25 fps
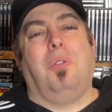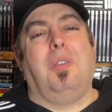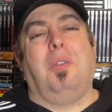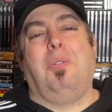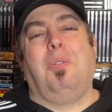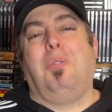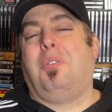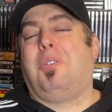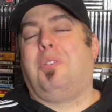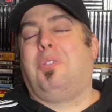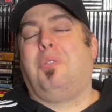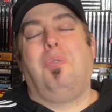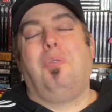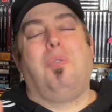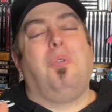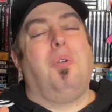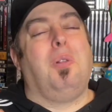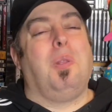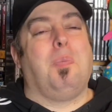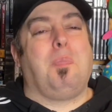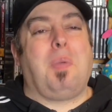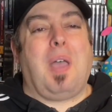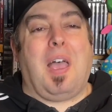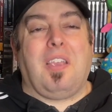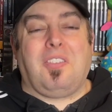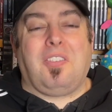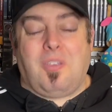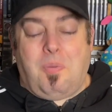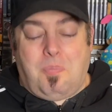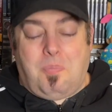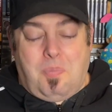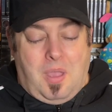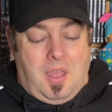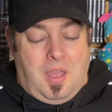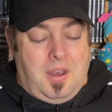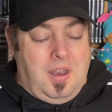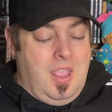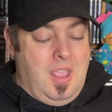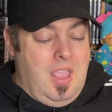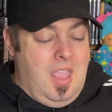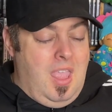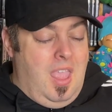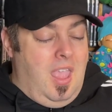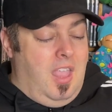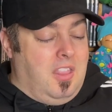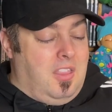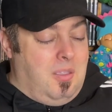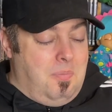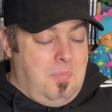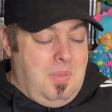It was too cool to pass up on.
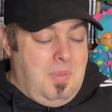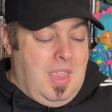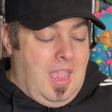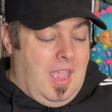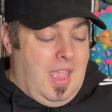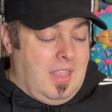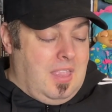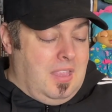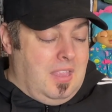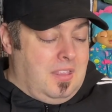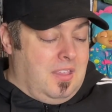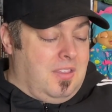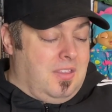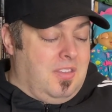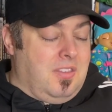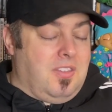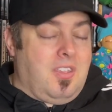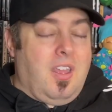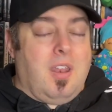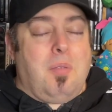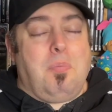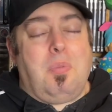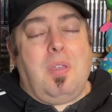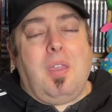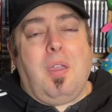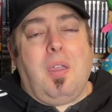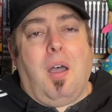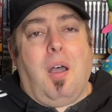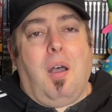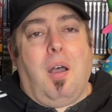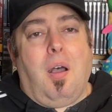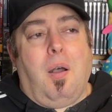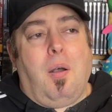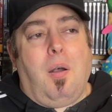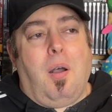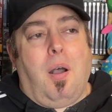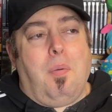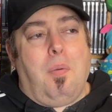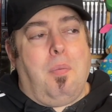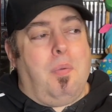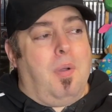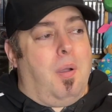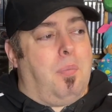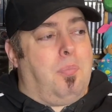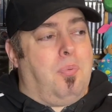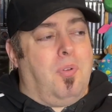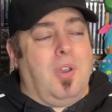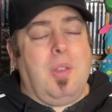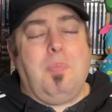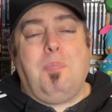To me, I think this is gonna be a a, a
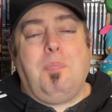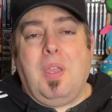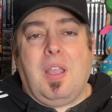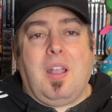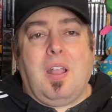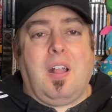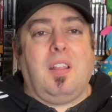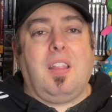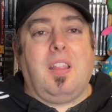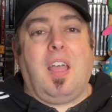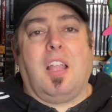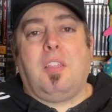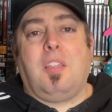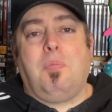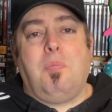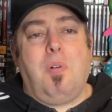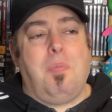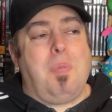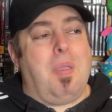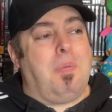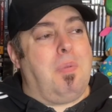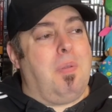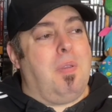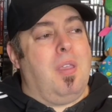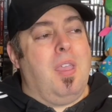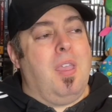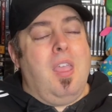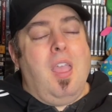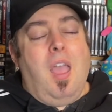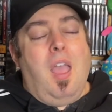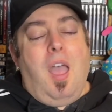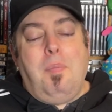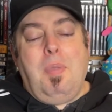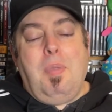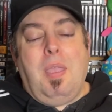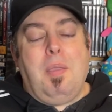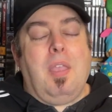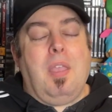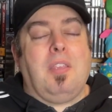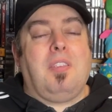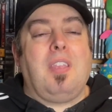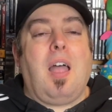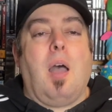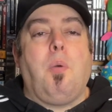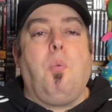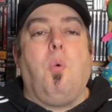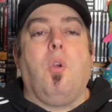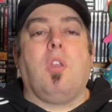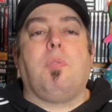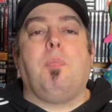pretty big collectible. Maybe I mean it's
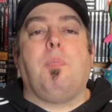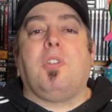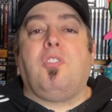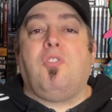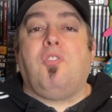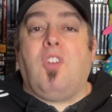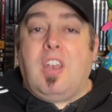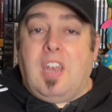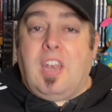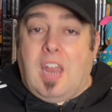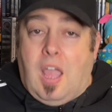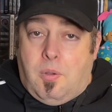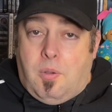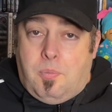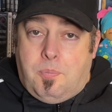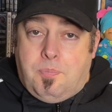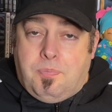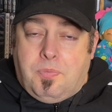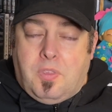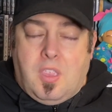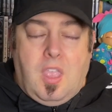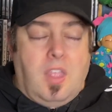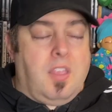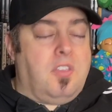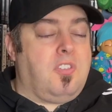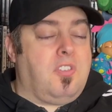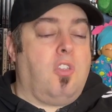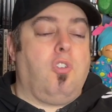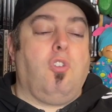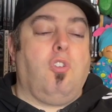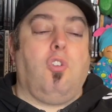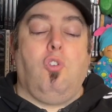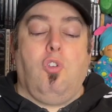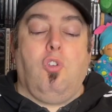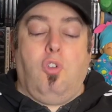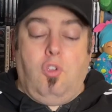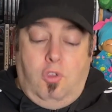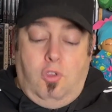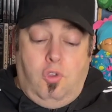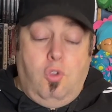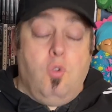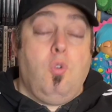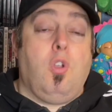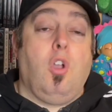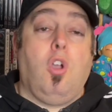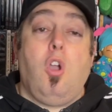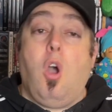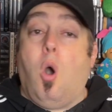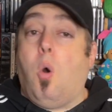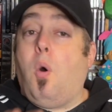not worth much right now. Okay, let's say you you
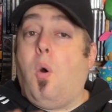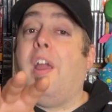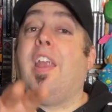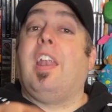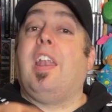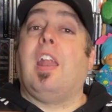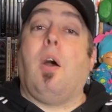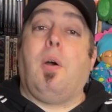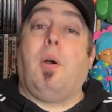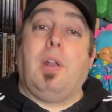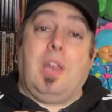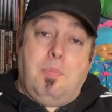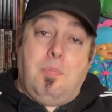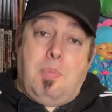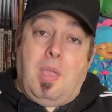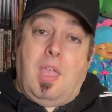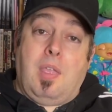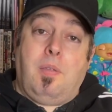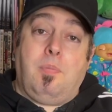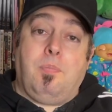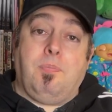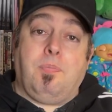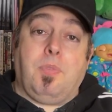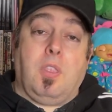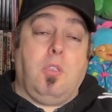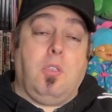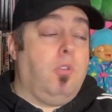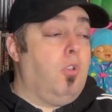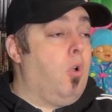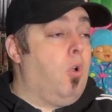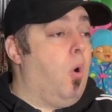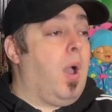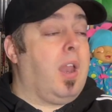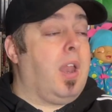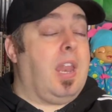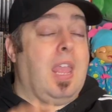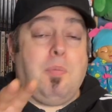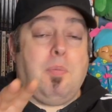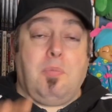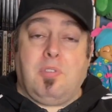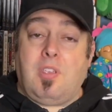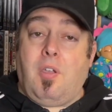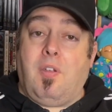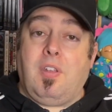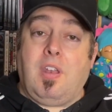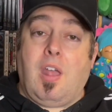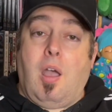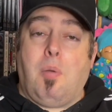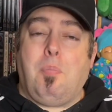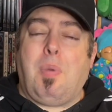could go right now on eBay. You can go on Amazon
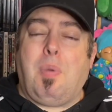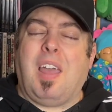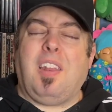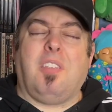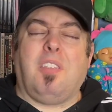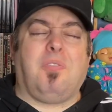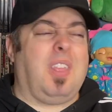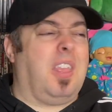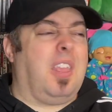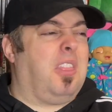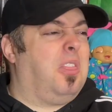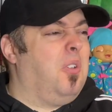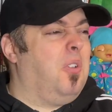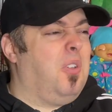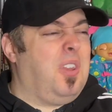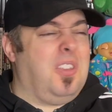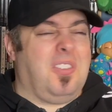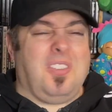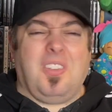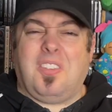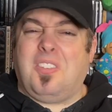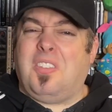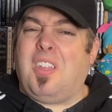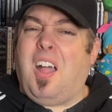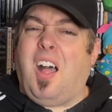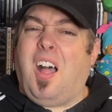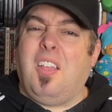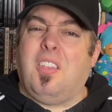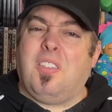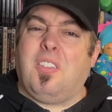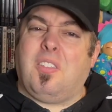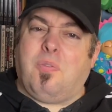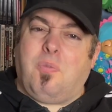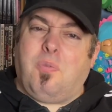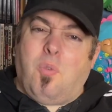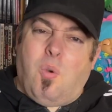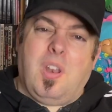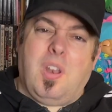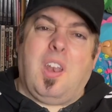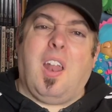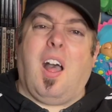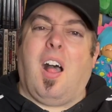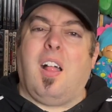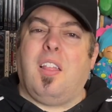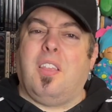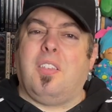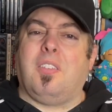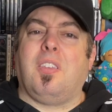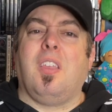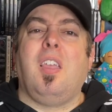right now and buy this for like thirty six dollars to forty
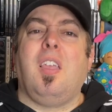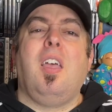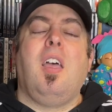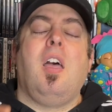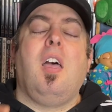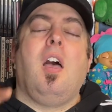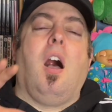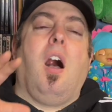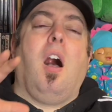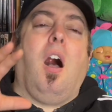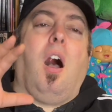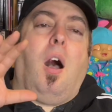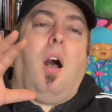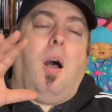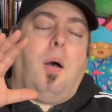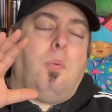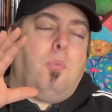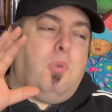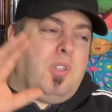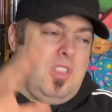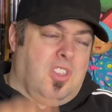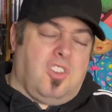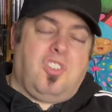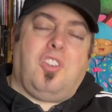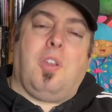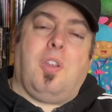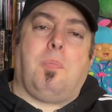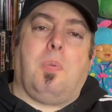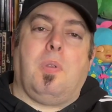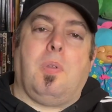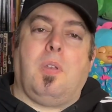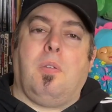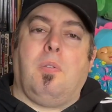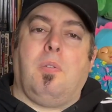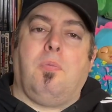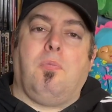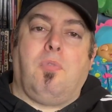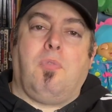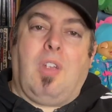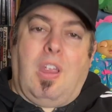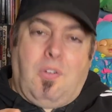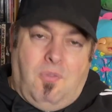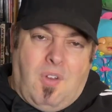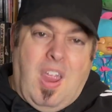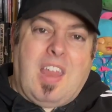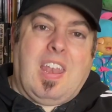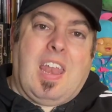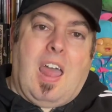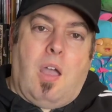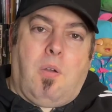dollars, um, with the shipping right
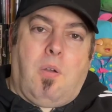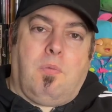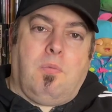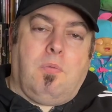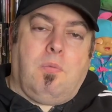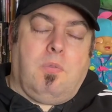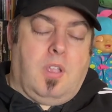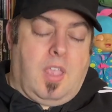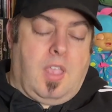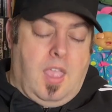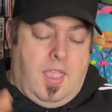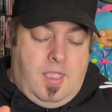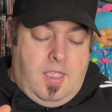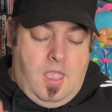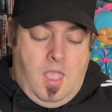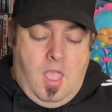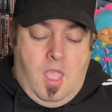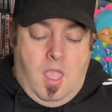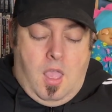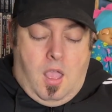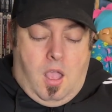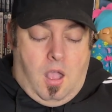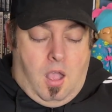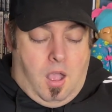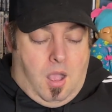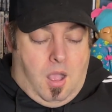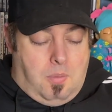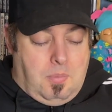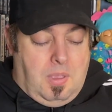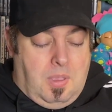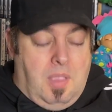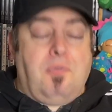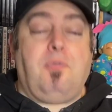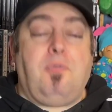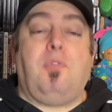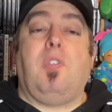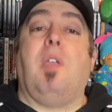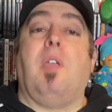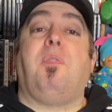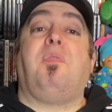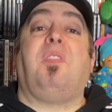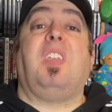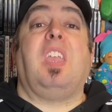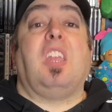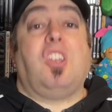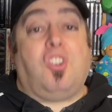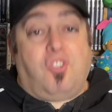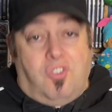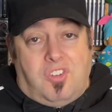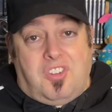right now. Okay, um, if if
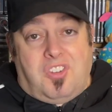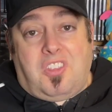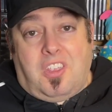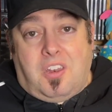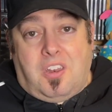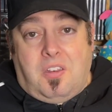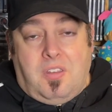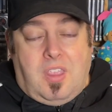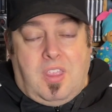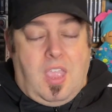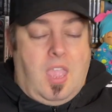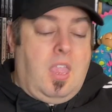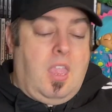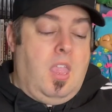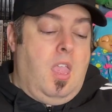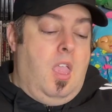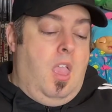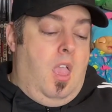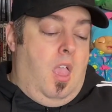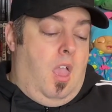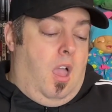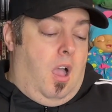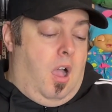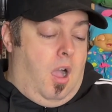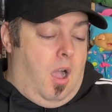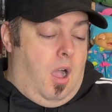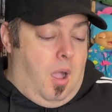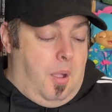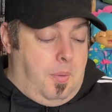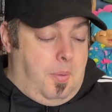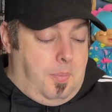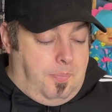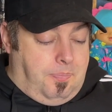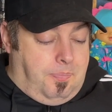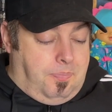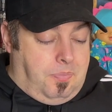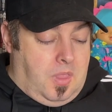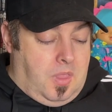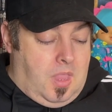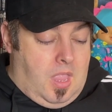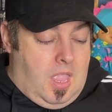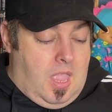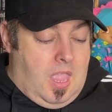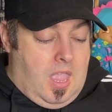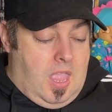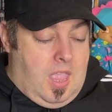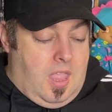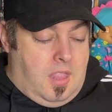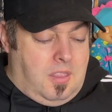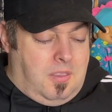you're interested. Okay, um,
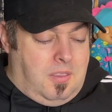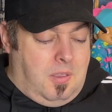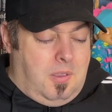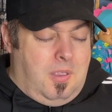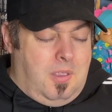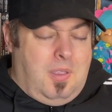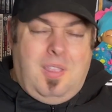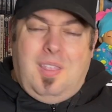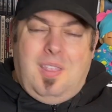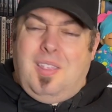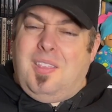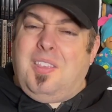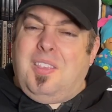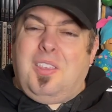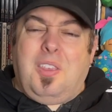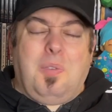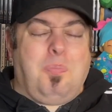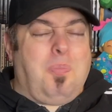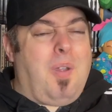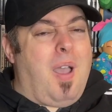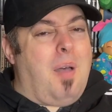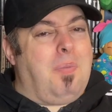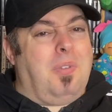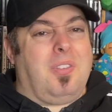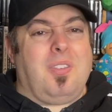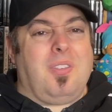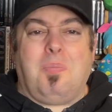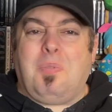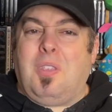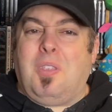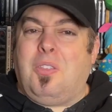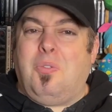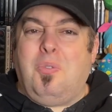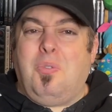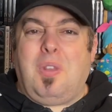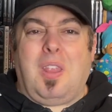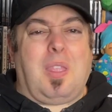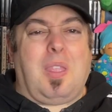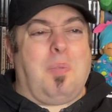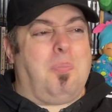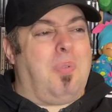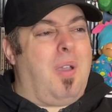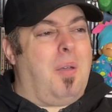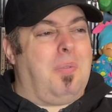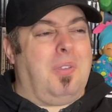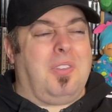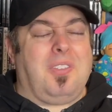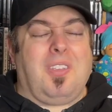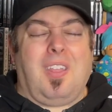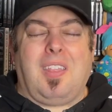and uh, this is probably something too that they
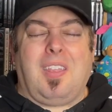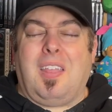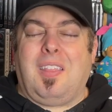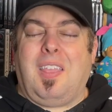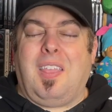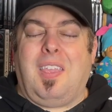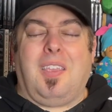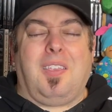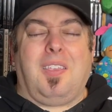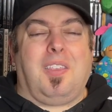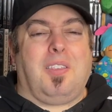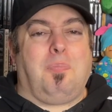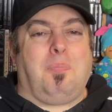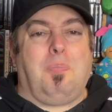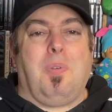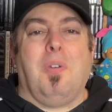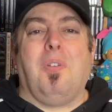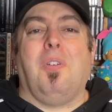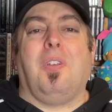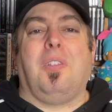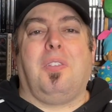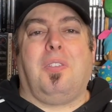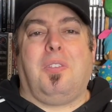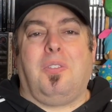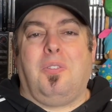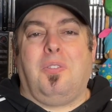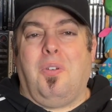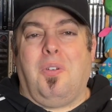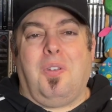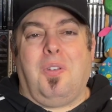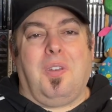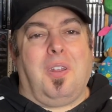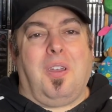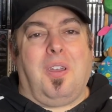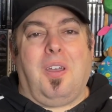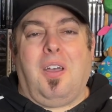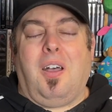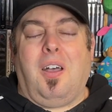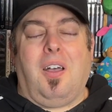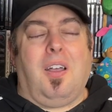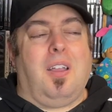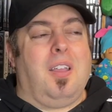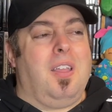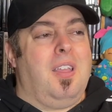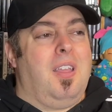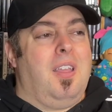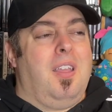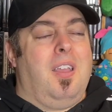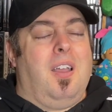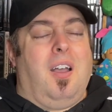probably sell at like spirits during uh
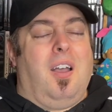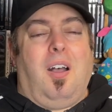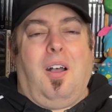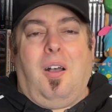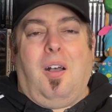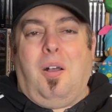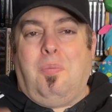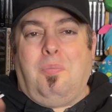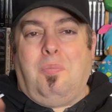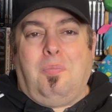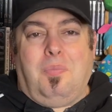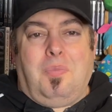um,